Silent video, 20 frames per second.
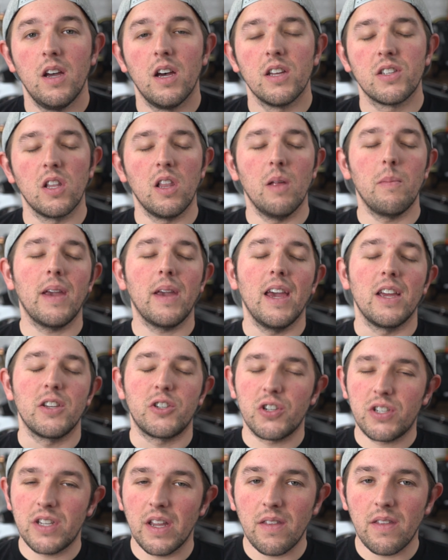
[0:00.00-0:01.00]
So let me
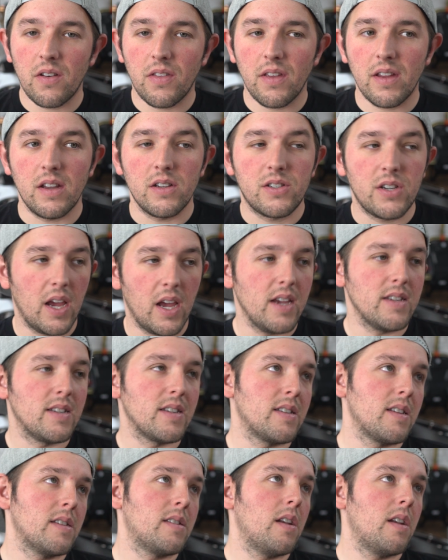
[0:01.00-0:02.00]
guess, you're sitting there thinking, Chase,
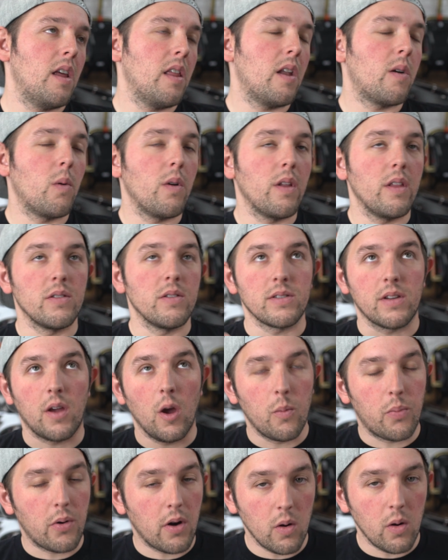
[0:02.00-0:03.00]
is this another one of those
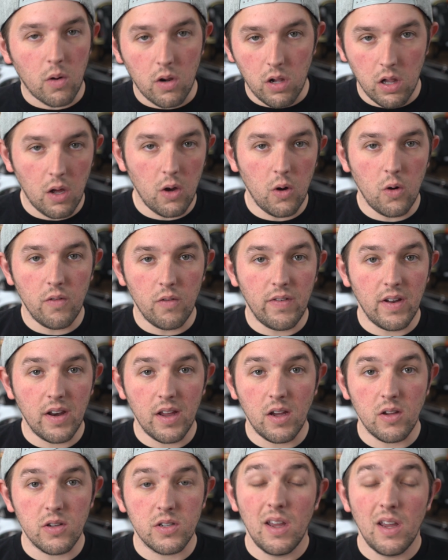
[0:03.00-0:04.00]
GoPro clone
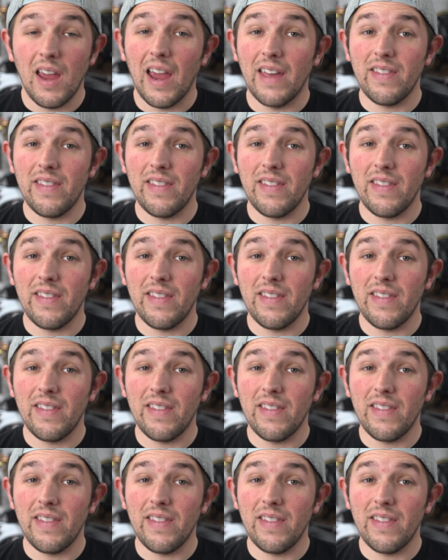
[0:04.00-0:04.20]
videos?